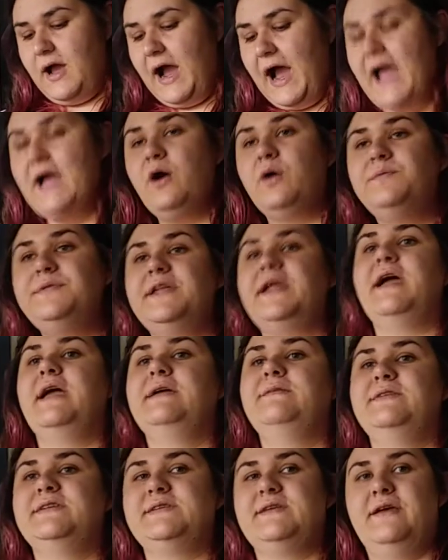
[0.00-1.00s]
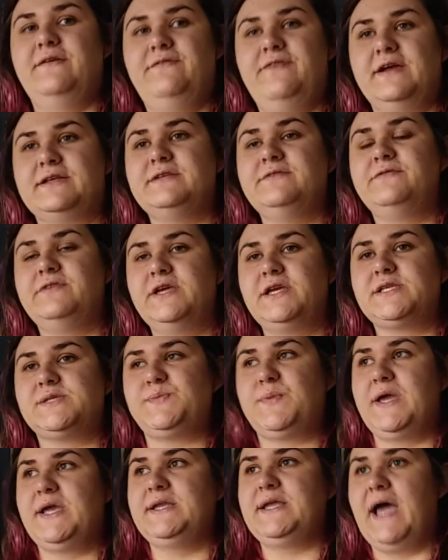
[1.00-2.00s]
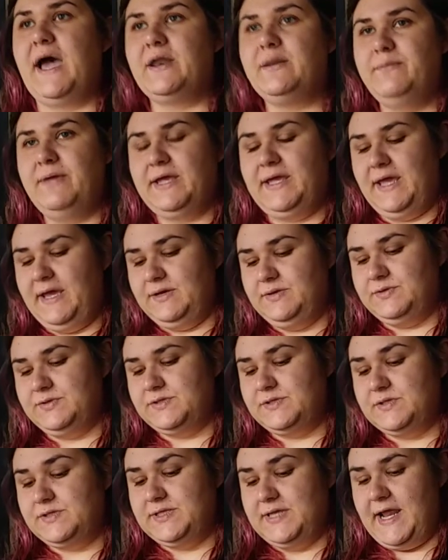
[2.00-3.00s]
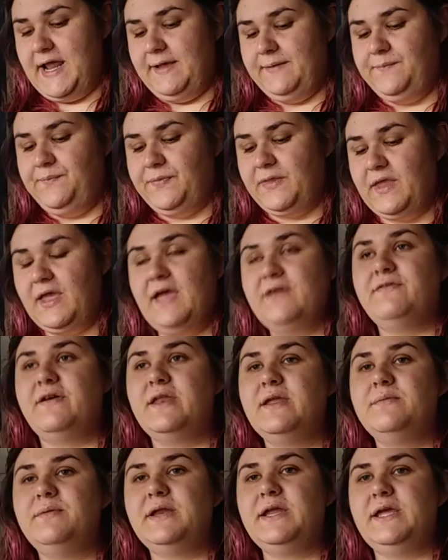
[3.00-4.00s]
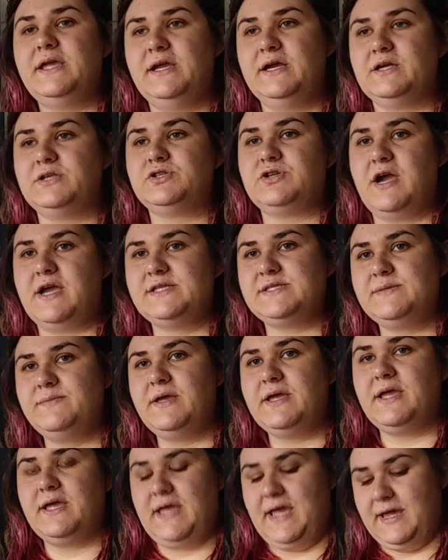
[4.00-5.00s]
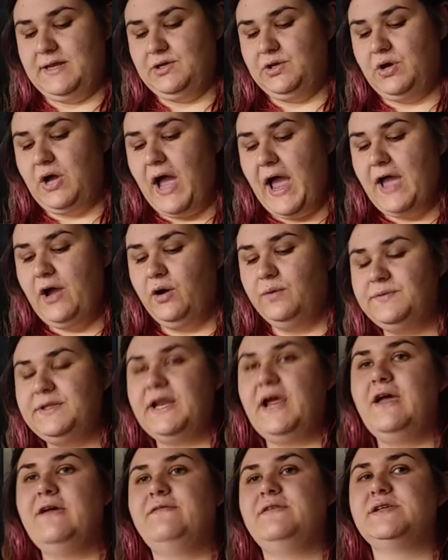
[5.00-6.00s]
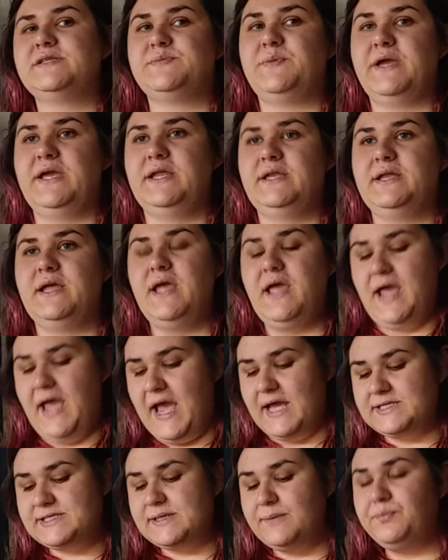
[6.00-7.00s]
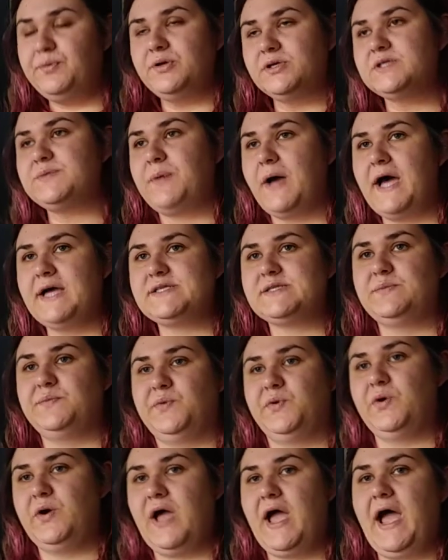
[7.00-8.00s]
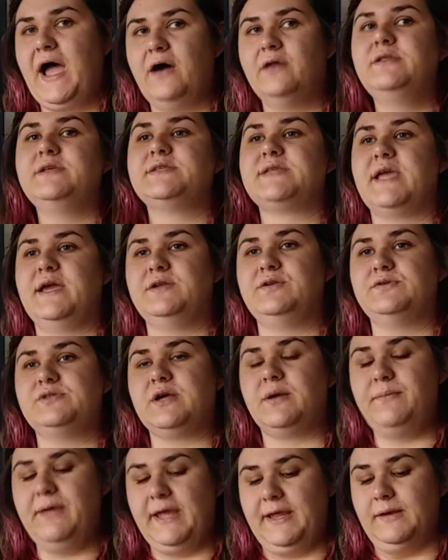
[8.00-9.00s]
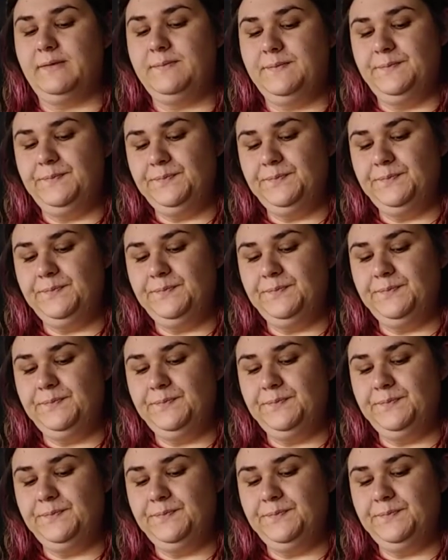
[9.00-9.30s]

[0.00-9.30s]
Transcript: I hope that I have effectively explained how to make candles today. If anybody here tries to make a candle, I hope that I have explained as simple as possible how these candles are made.